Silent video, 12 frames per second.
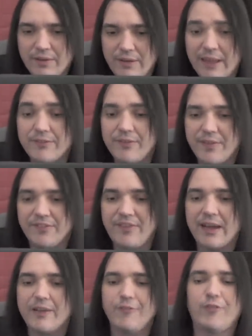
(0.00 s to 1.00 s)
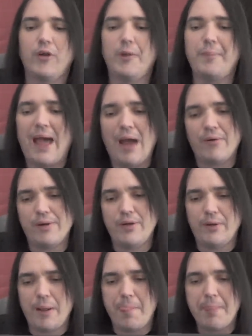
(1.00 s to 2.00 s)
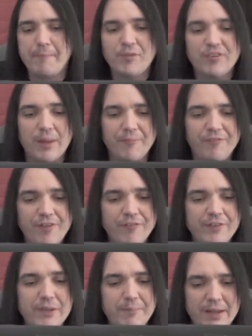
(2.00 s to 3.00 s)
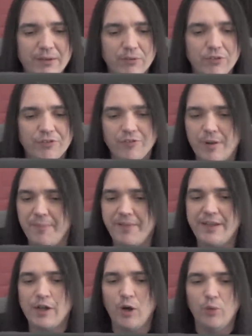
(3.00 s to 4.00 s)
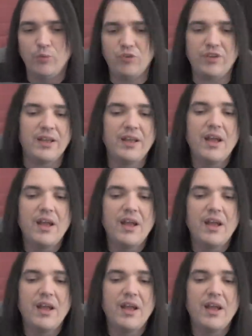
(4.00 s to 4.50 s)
next to the second floor power unit, some 50 meters from the coast.